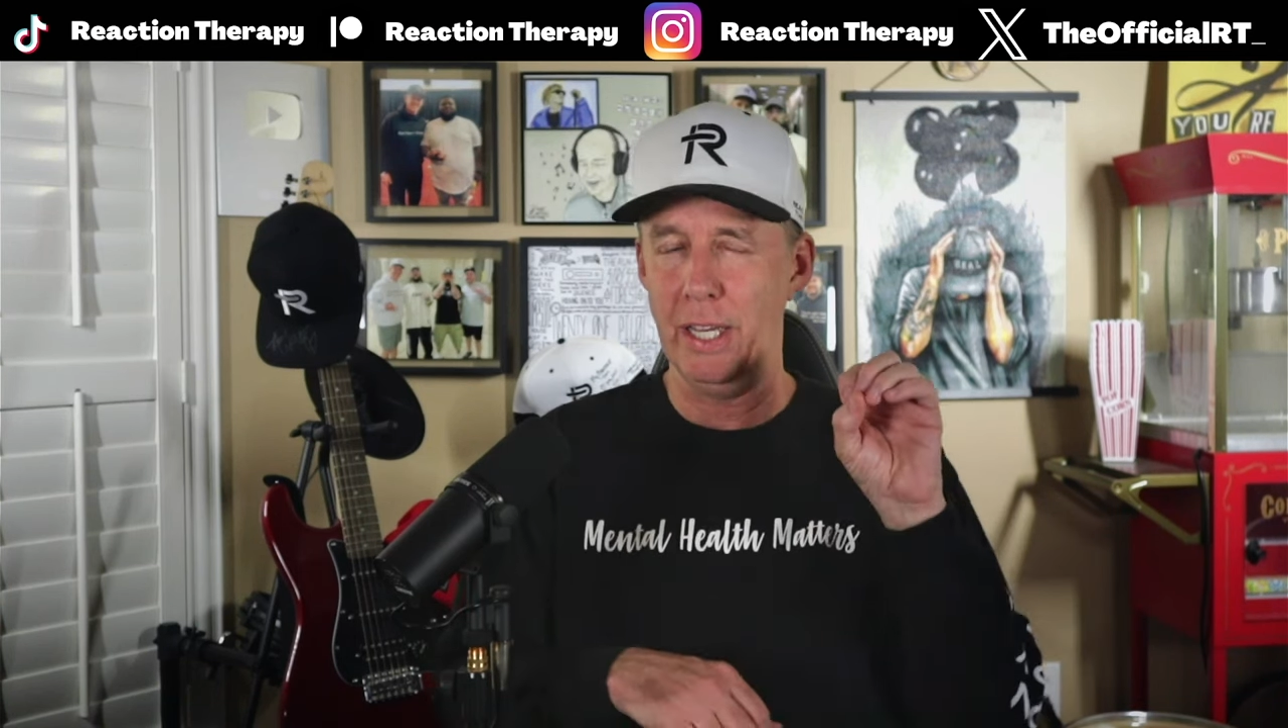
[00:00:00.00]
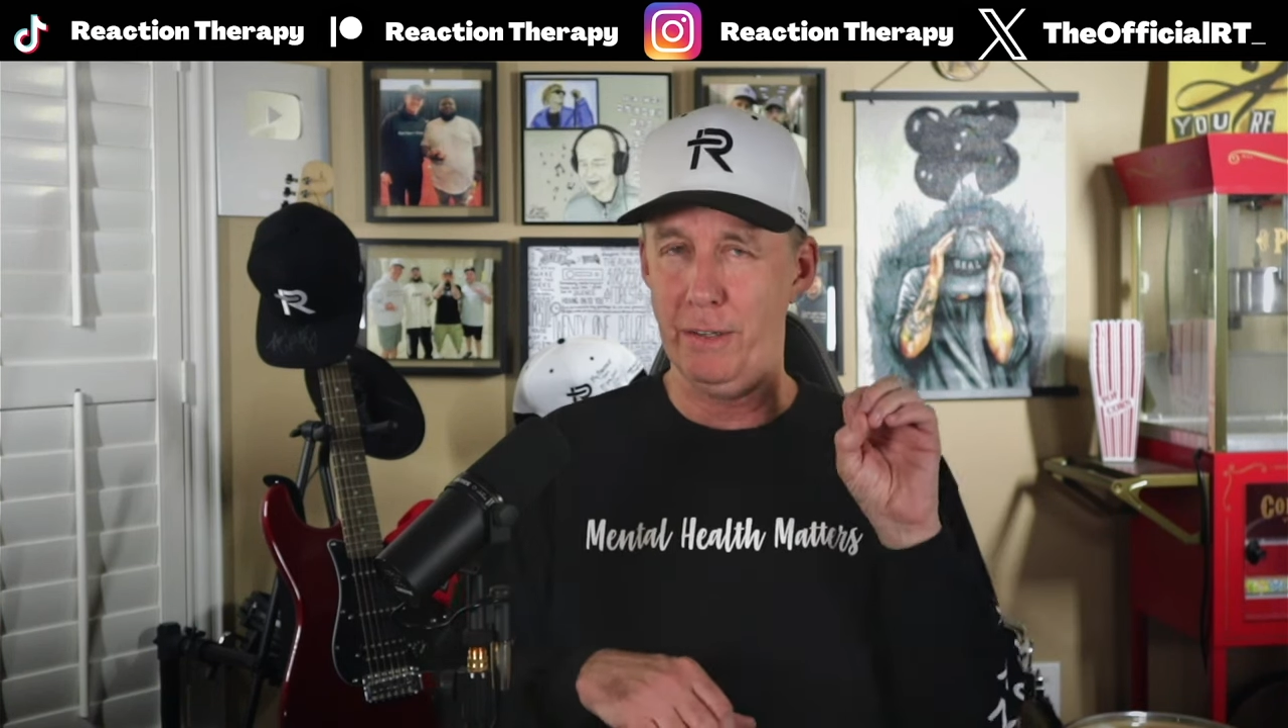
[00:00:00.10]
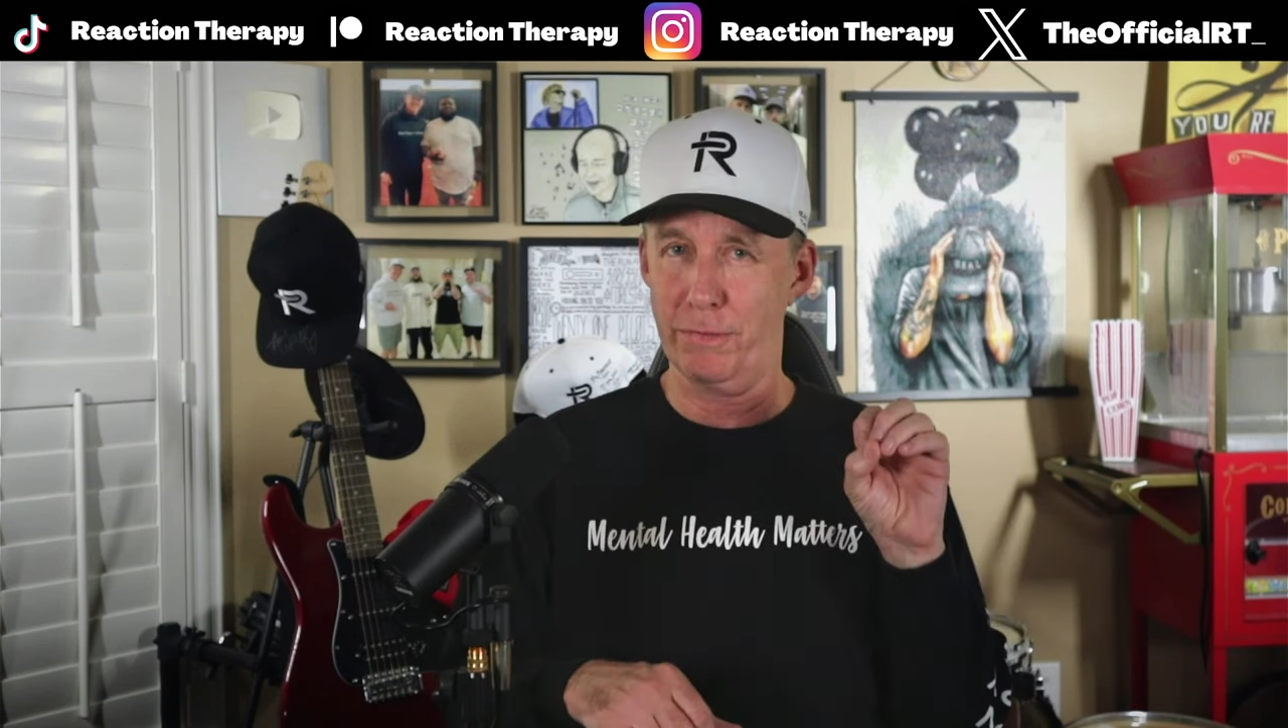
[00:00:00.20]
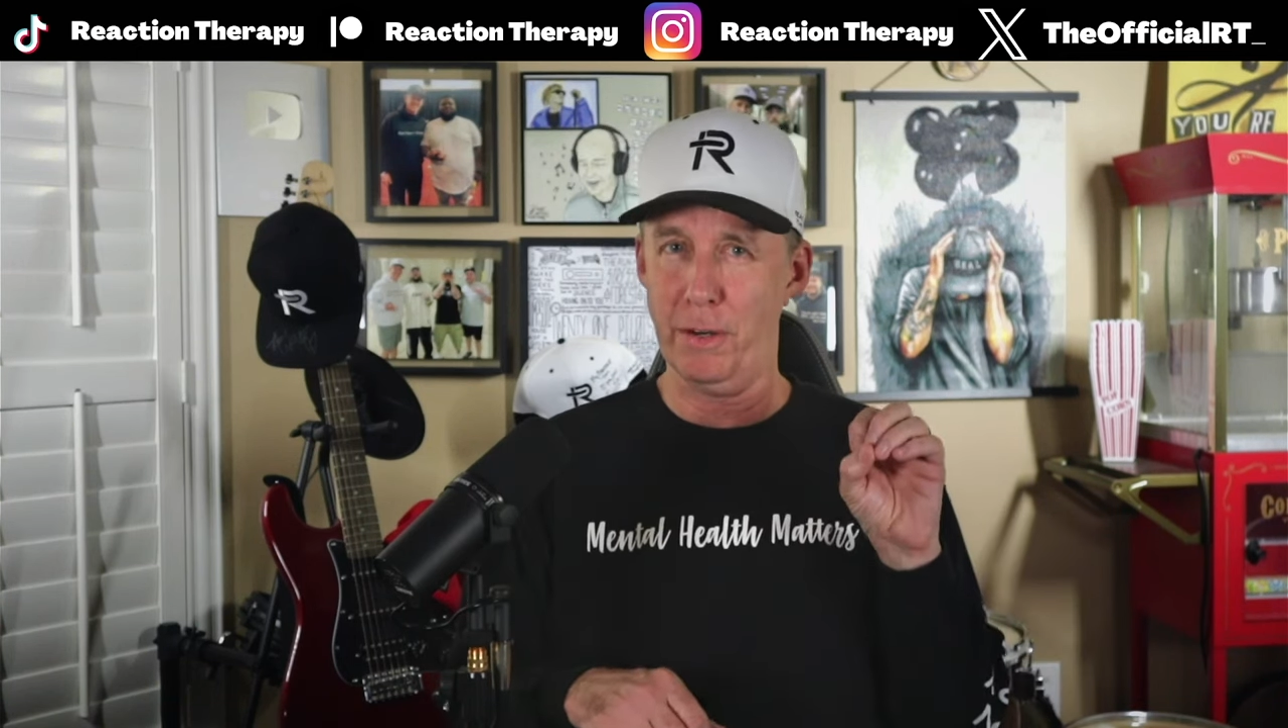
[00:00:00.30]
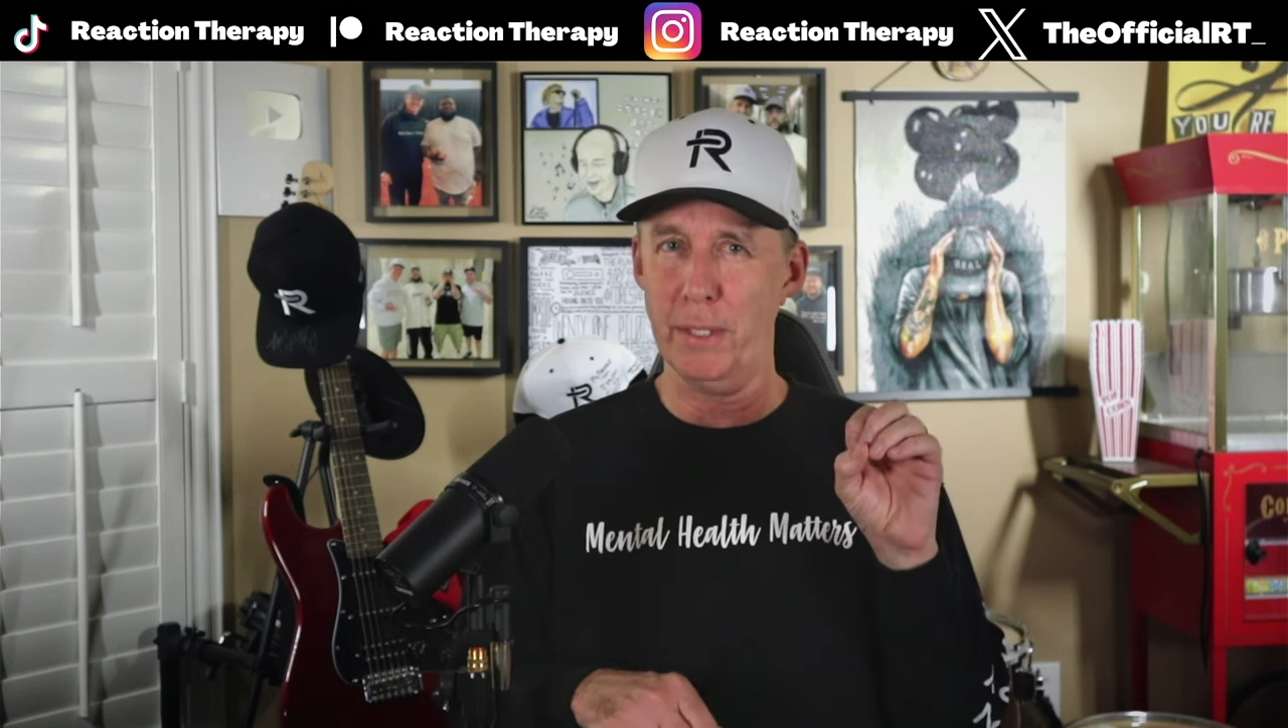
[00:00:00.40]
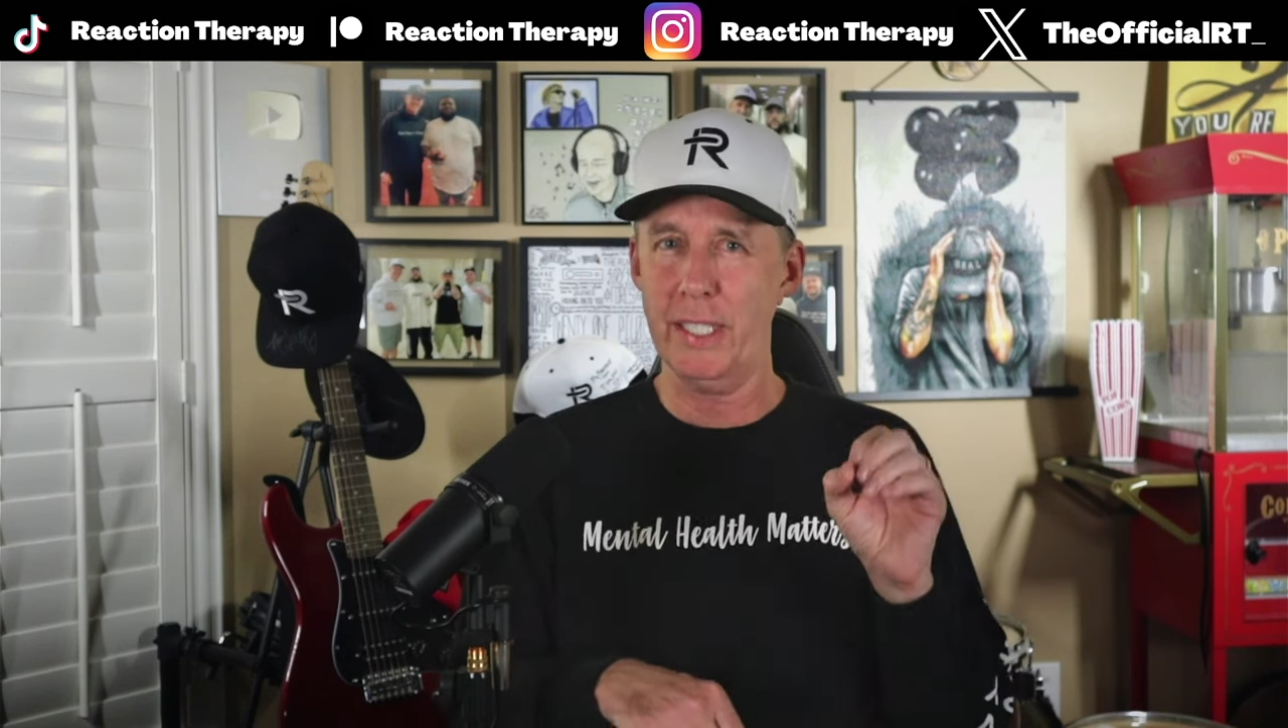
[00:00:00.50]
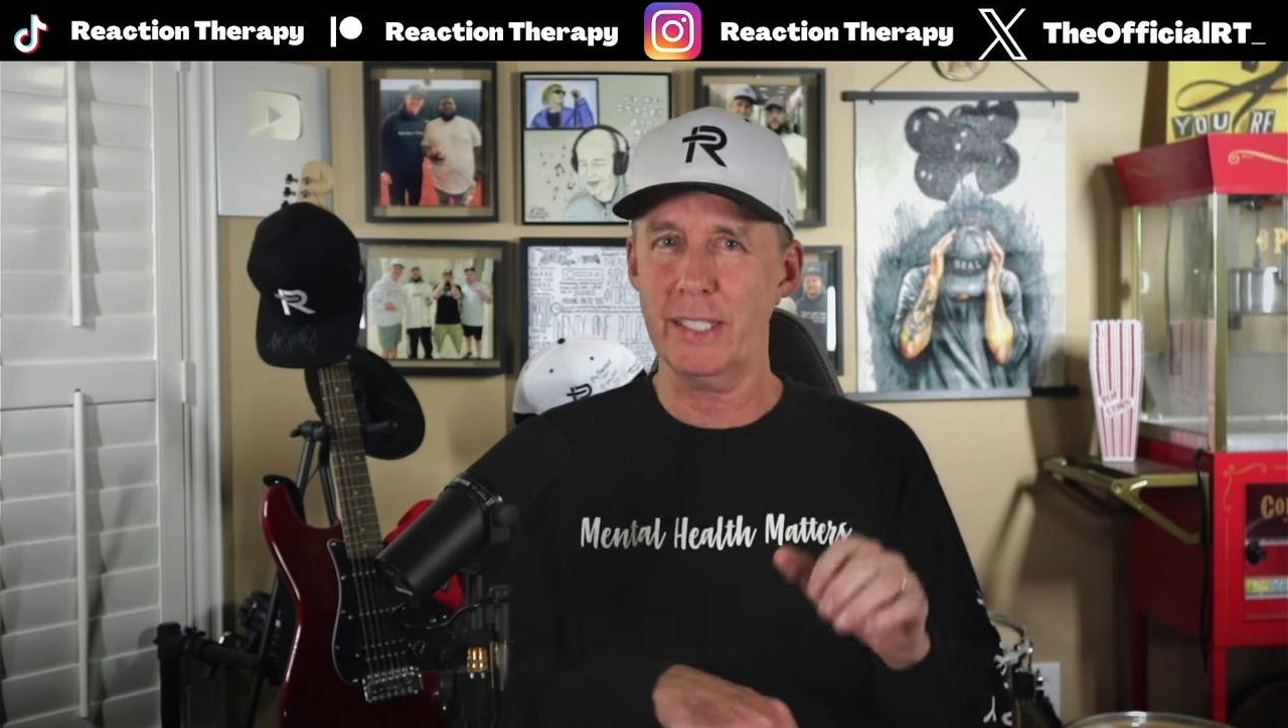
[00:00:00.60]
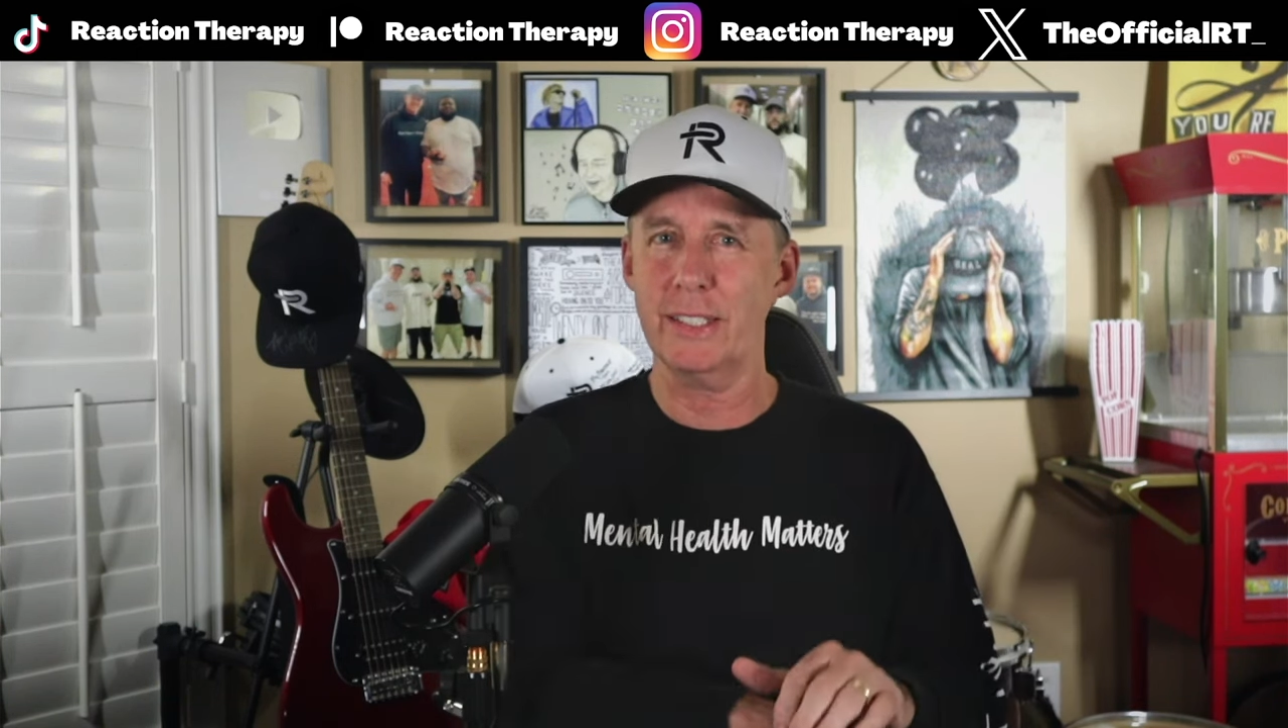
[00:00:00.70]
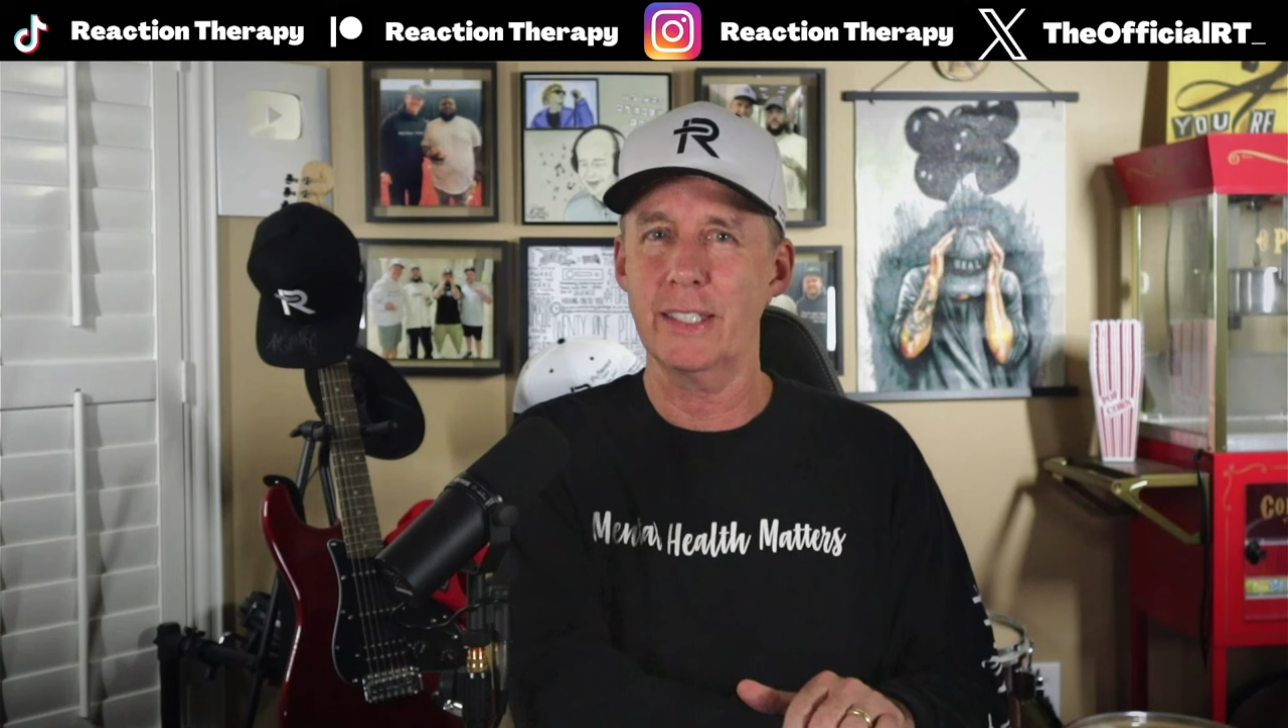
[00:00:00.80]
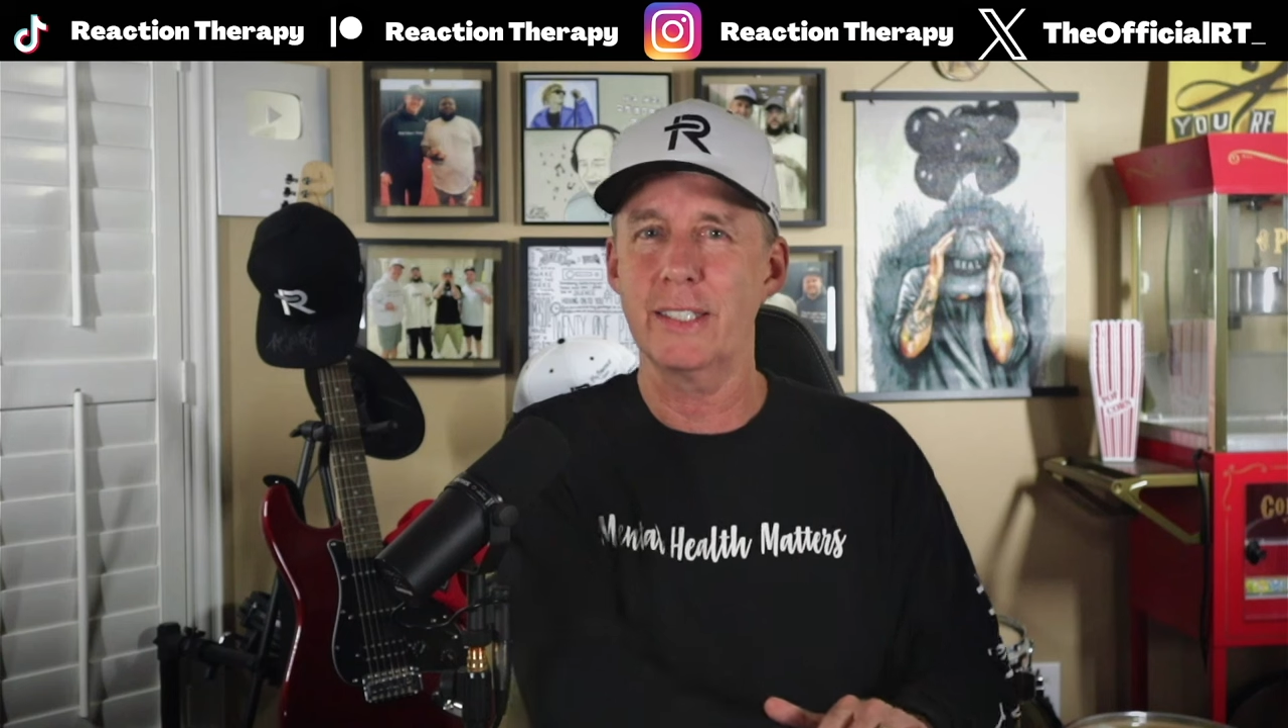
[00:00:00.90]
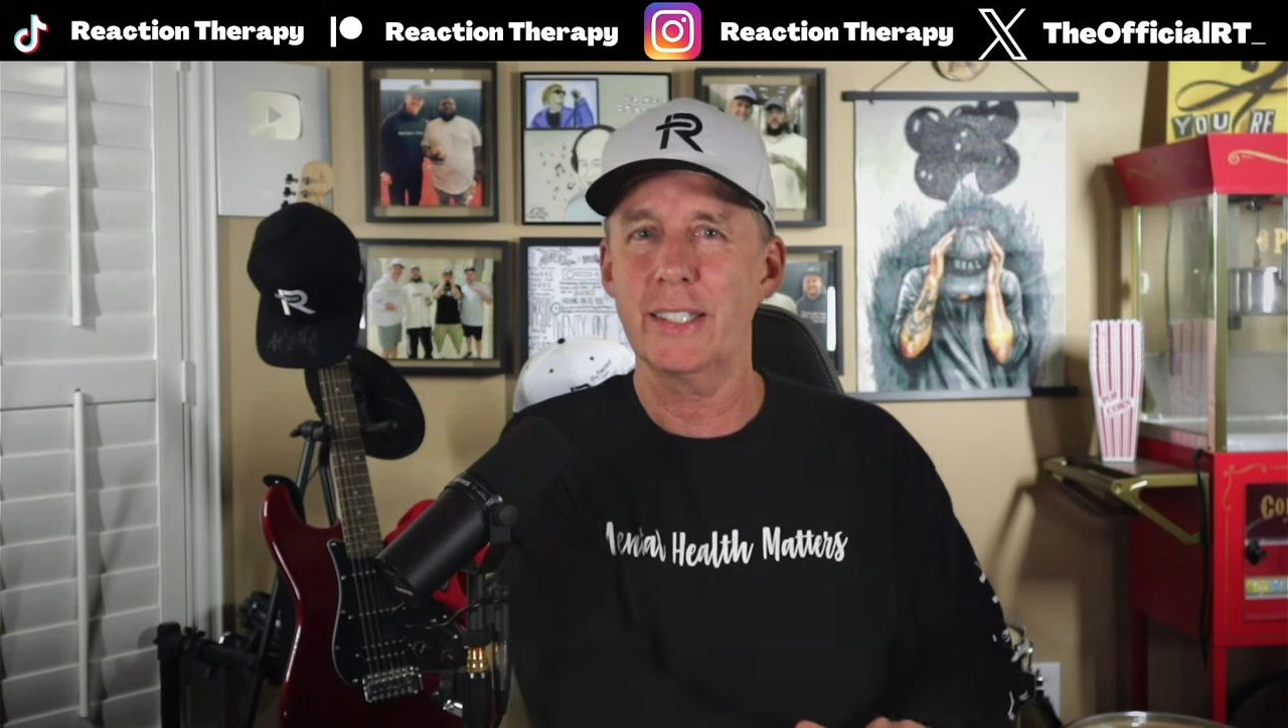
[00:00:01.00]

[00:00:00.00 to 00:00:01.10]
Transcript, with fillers: from a distance